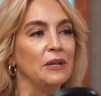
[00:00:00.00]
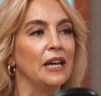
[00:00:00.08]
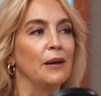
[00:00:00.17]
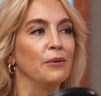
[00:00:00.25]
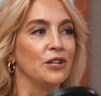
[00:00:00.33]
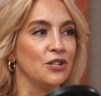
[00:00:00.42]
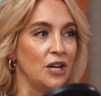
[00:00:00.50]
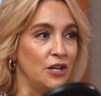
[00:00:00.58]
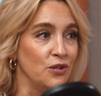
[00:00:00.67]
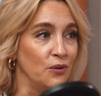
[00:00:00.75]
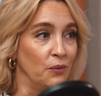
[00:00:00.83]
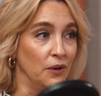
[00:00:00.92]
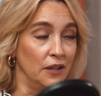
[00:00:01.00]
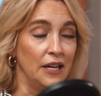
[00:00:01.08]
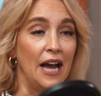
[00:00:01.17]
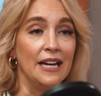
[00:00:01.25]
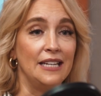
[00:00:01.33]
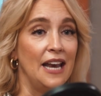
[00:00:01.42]
being able to change the world.
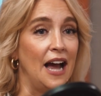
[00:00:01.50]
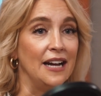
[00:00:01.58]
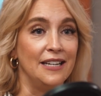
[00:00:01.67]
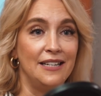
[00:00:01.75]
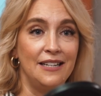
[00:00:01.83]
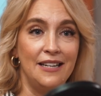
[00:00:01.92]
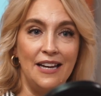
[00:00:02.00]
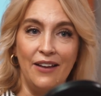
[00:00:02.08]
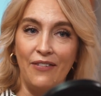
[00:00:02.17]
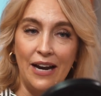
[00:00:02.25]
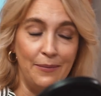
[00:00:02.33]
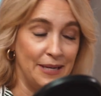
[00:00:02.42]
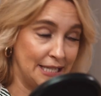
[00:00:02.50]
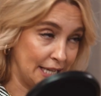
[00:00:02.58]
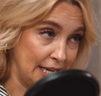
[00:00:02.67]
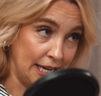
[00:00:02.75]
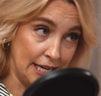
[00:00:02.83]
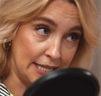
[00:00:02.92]
If anybody's
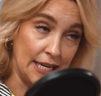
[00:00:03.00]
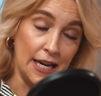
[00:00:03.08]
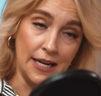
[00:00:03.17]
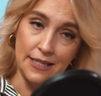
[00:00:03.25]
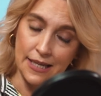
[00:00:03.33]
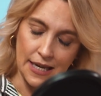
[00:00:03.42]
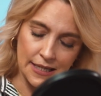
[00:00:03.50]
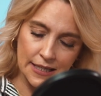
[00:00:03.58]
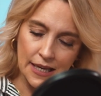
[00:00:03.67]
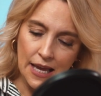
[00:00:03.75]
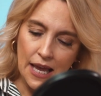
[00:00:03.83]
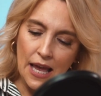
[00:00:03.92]
going to get it done, it's us.